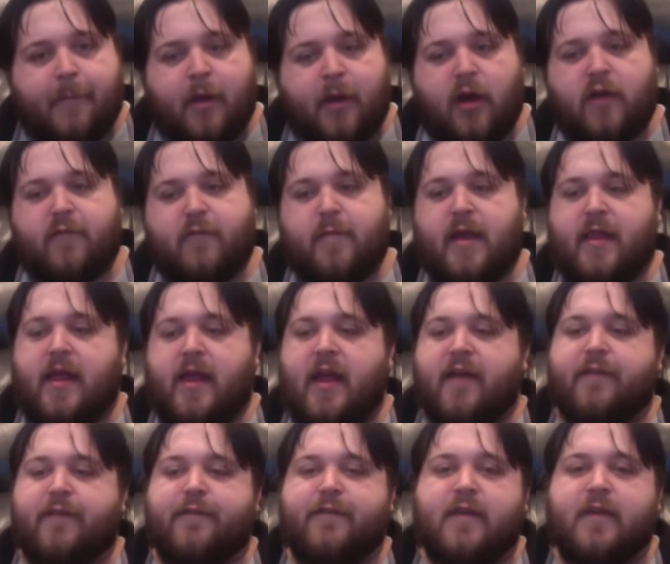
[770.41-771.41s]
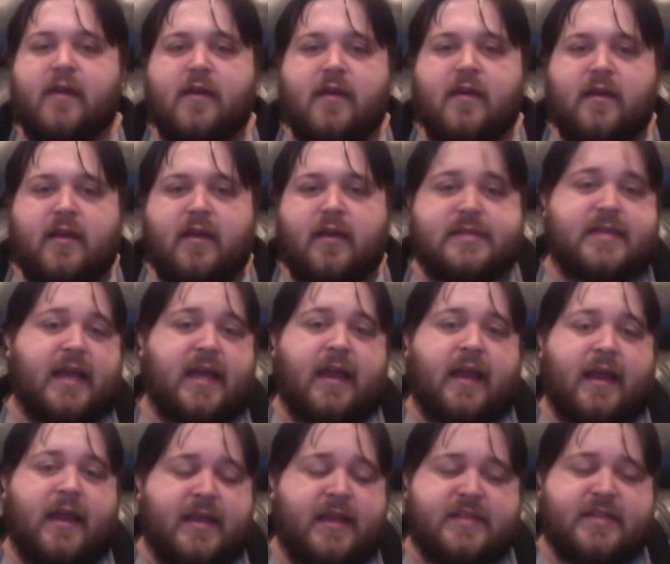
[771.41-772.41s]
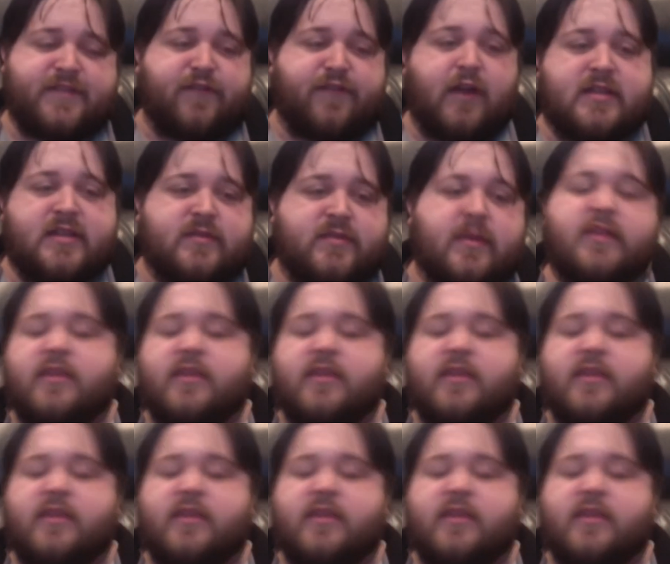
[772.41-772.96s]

part of my life. He said he's friends with